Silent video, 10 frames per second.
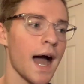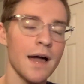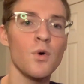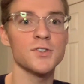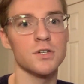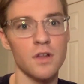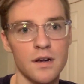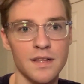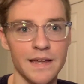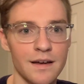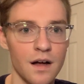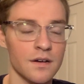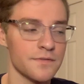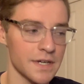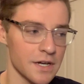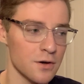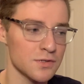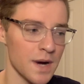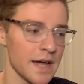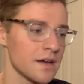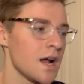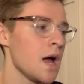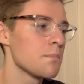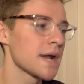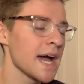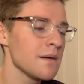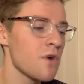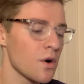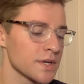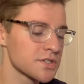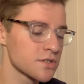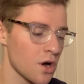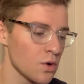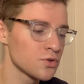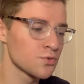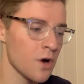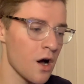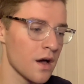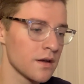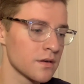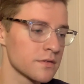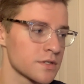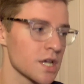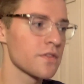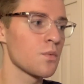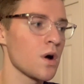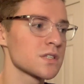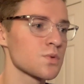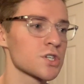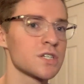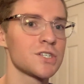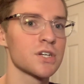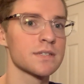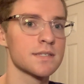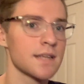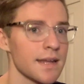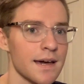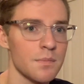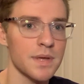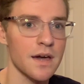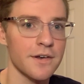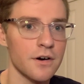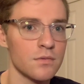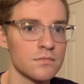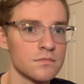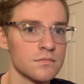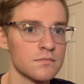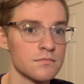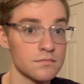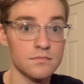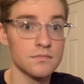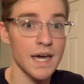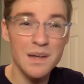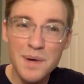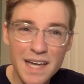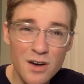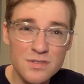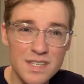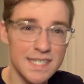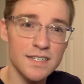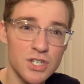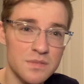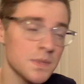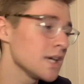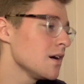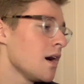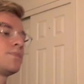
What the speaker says: I watch a lot of Lady Gaga videos, right? But I am always so drawn to the ones where she's just sitting at a piano. Anybody else? Is that just me?